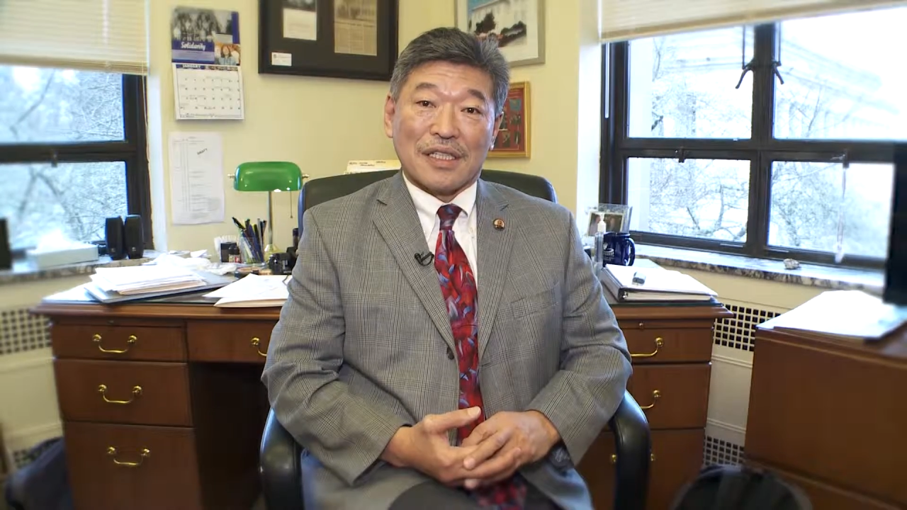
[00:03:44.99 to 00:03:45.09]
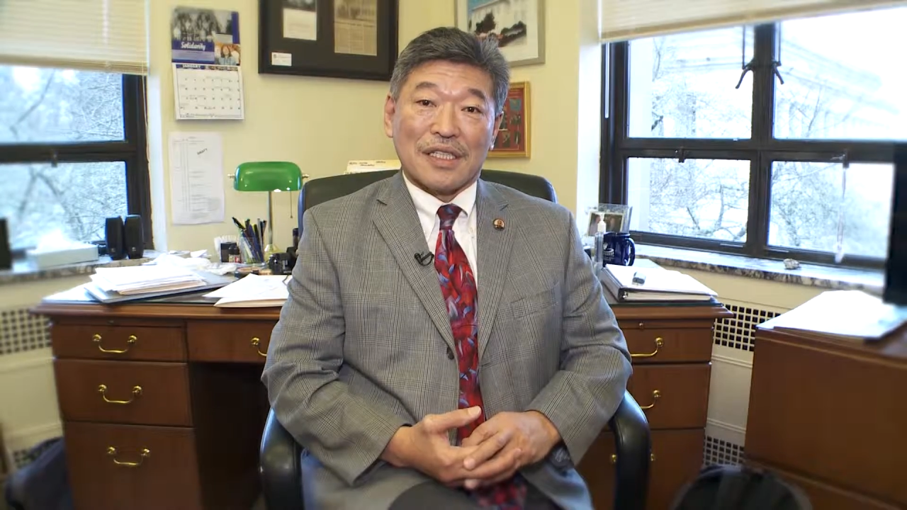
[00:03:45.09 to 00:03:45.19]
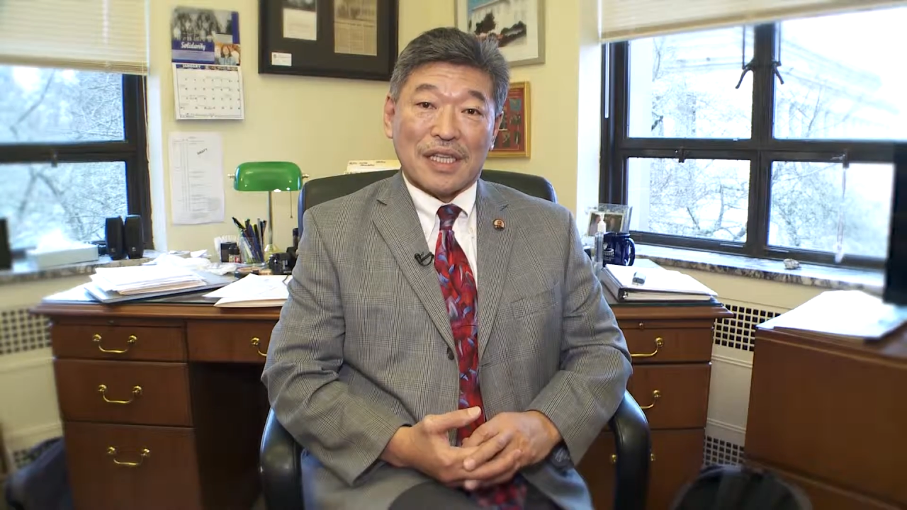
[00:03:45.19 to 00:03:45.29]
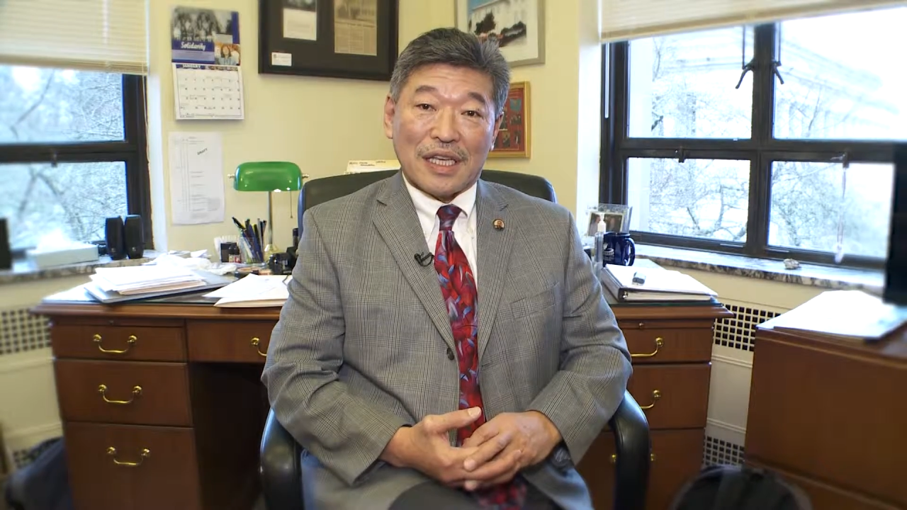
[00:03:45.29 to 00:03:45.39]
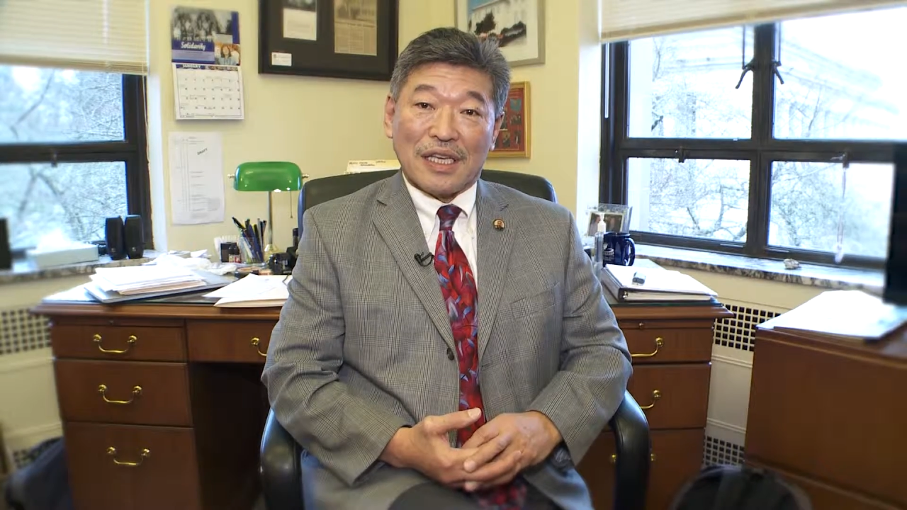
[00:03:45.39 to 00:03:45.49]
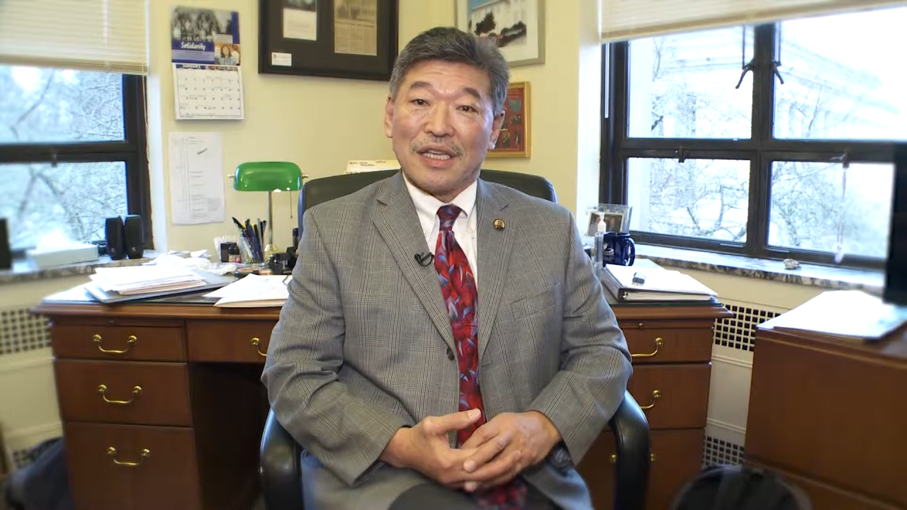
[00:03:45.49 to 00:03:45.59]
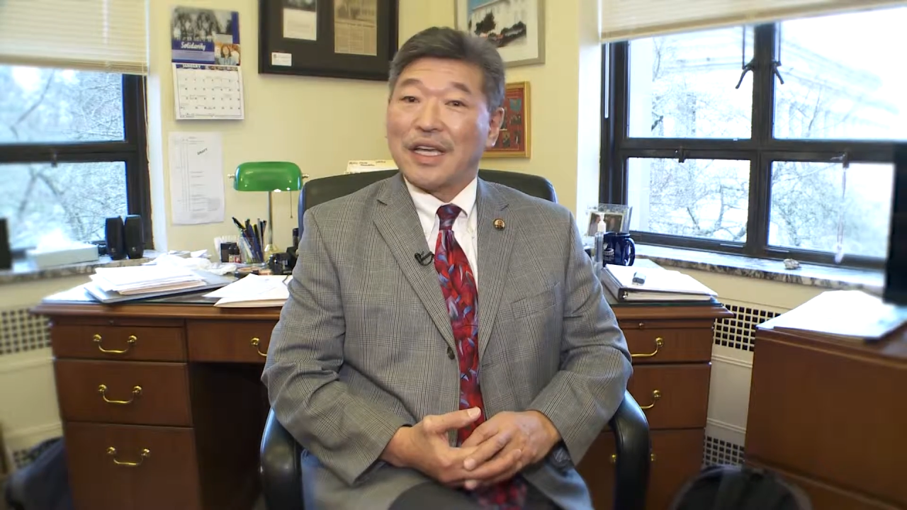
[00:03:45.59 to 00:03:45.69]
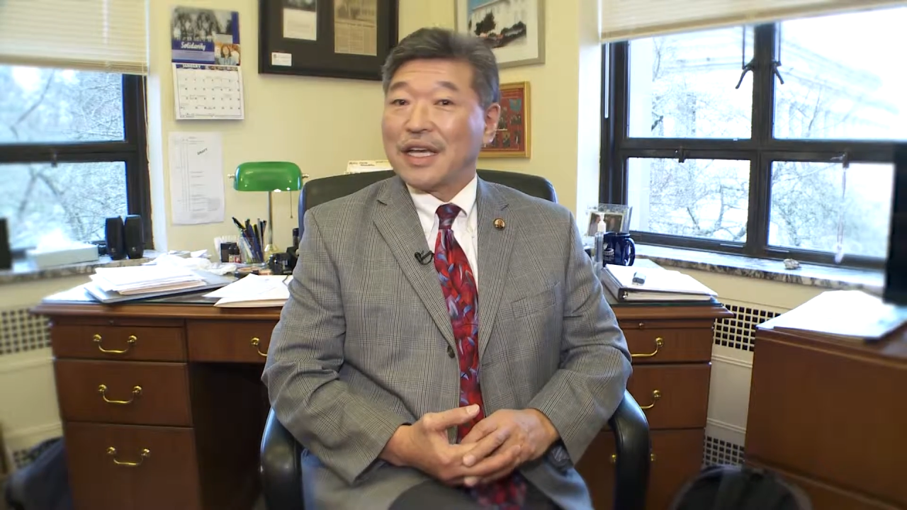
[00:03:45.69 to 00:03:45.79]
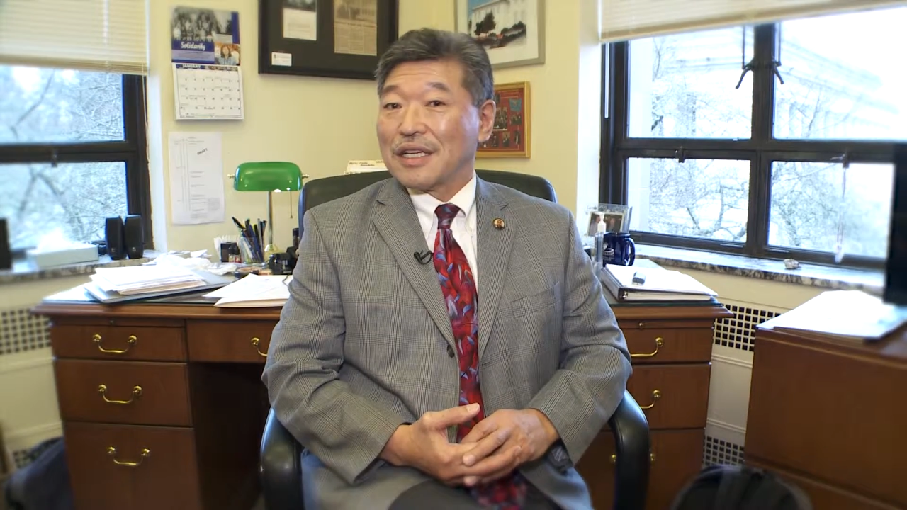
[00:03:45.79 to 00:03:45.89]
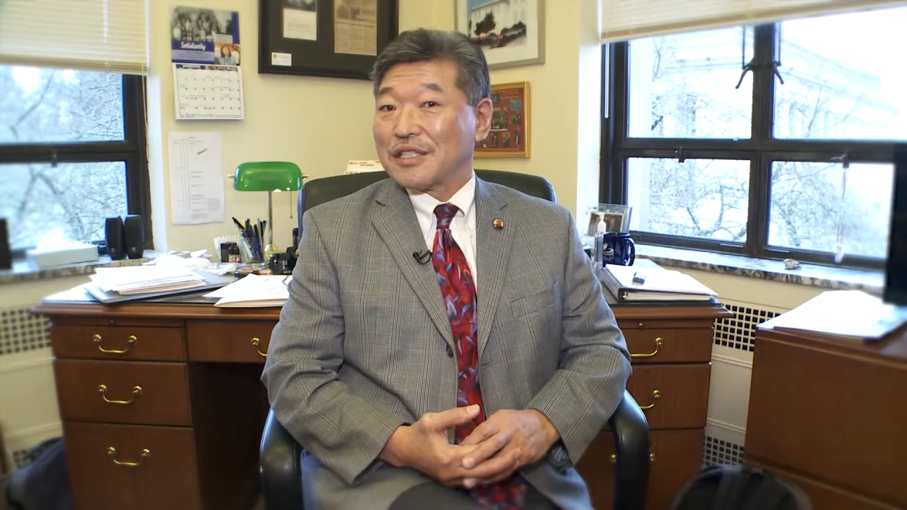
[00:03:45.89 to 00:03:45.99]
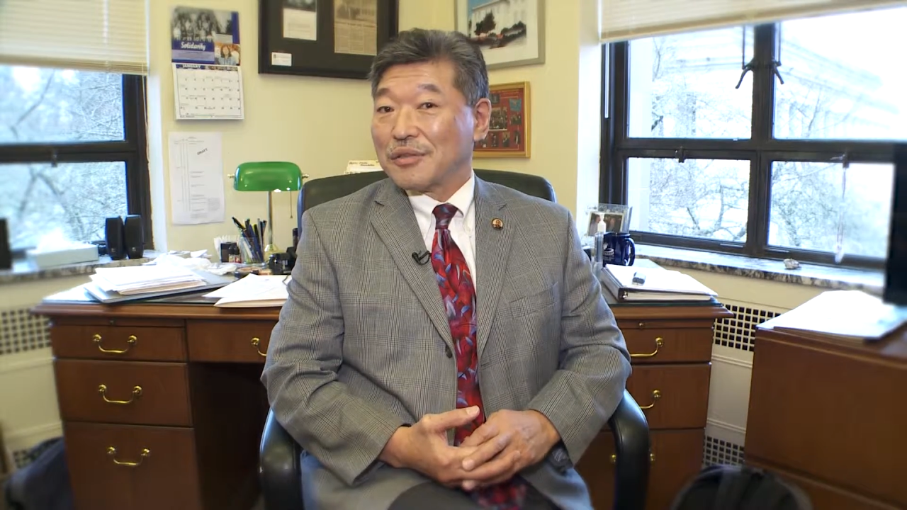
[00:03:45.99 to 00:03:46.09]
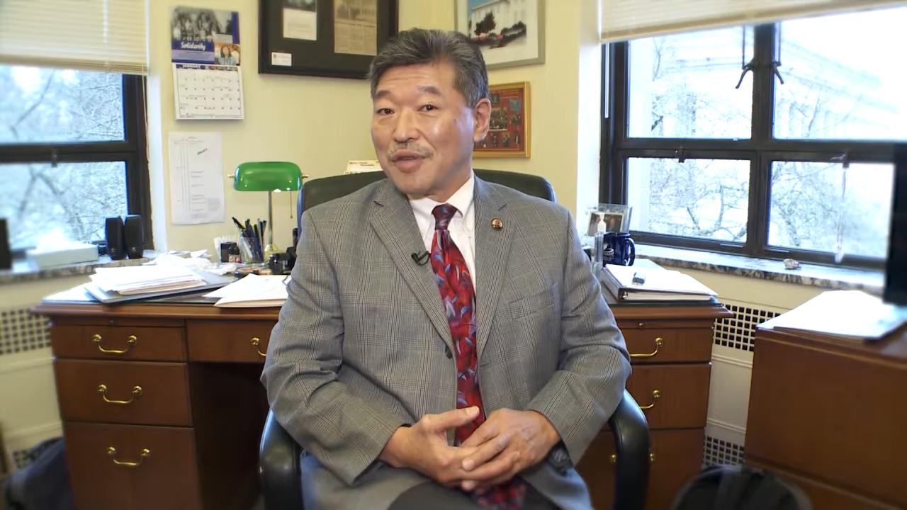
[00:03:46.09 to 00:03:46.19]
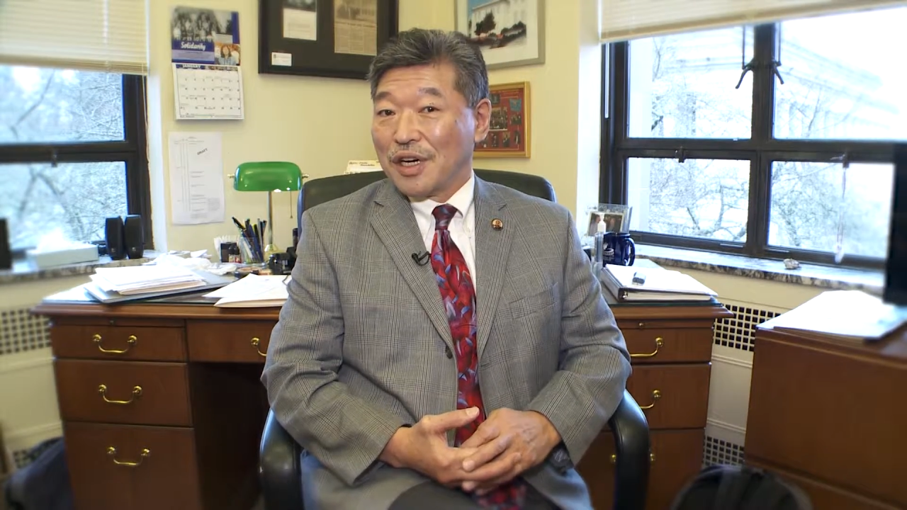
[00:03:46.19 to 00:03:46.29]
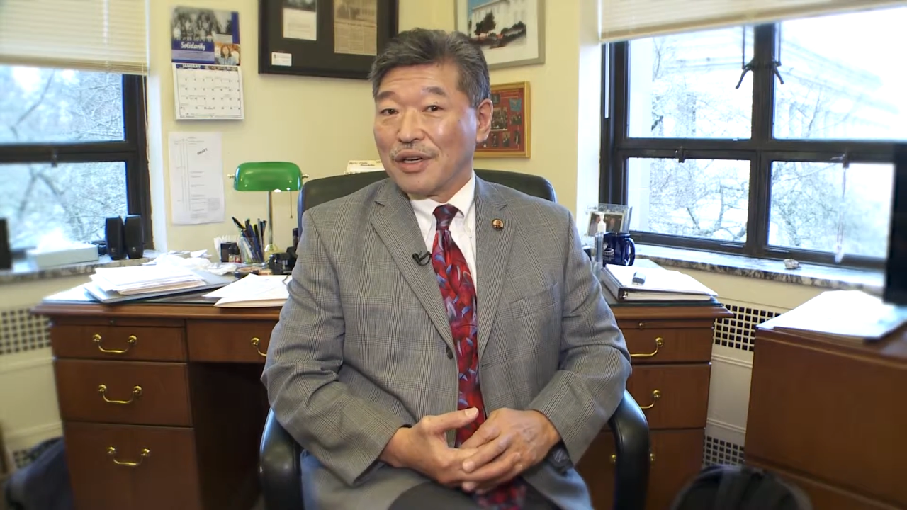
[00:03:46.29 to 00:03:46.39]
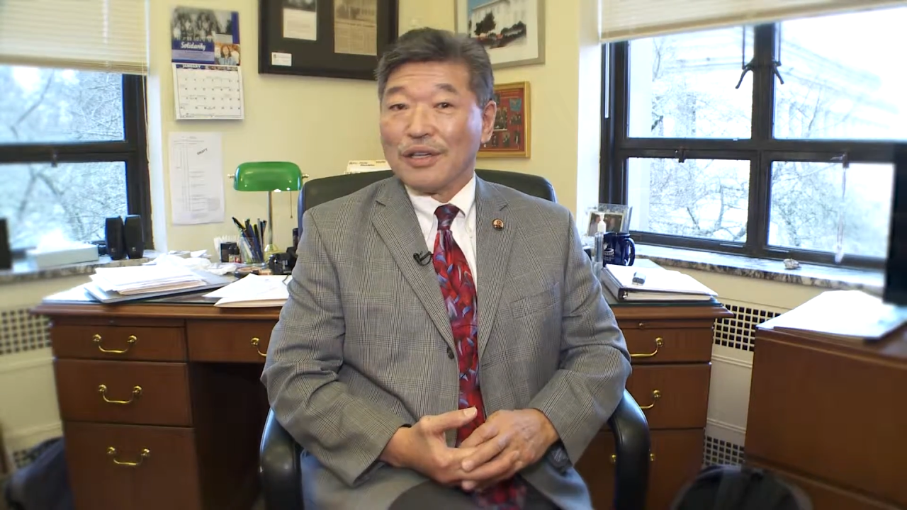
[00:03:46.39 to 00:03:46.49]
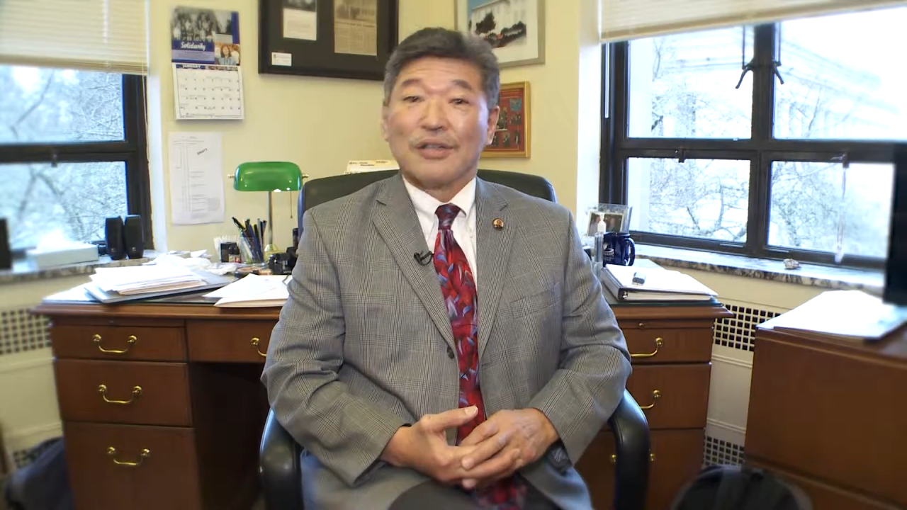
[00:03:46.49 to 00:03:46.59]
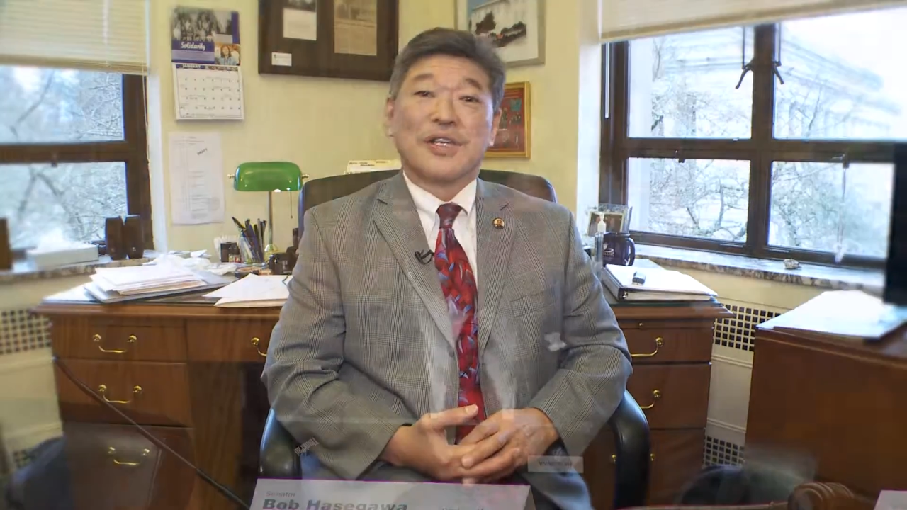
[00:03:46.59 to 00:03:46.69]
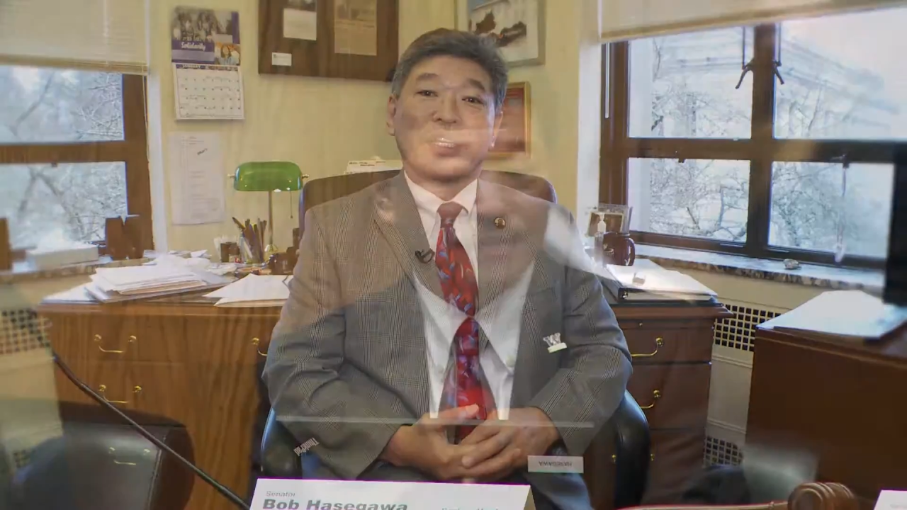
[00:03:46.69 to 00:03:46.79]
today and tomorrow